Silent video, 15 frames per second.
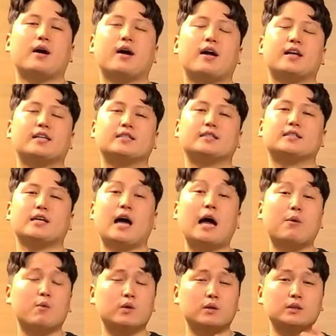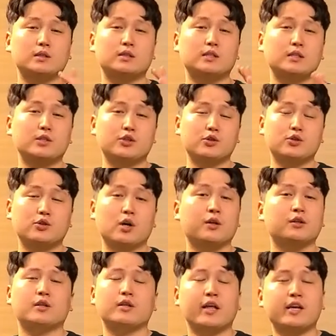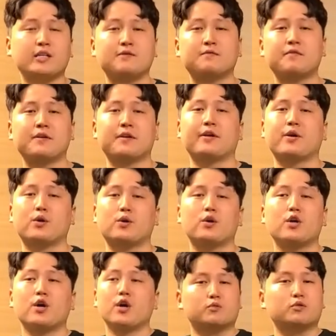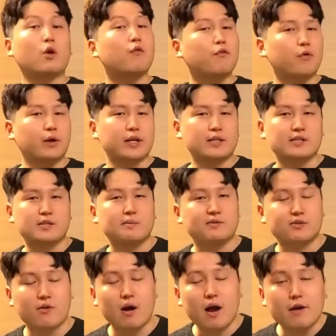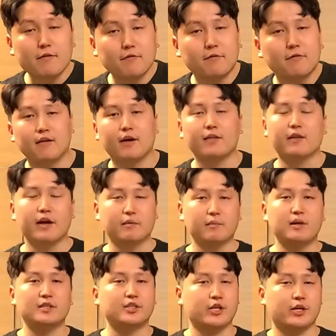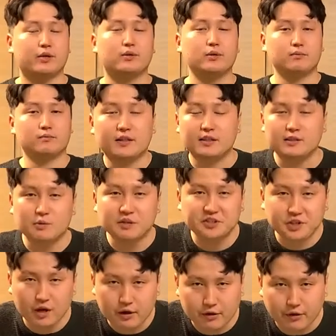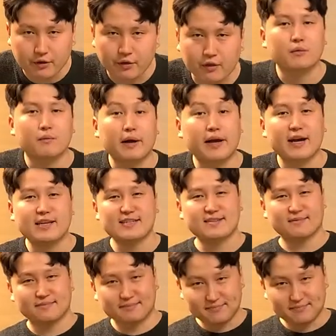and I will see you on the next video. Don't forget to subscribe and like my channel. And this was Jonathan. Bye guys.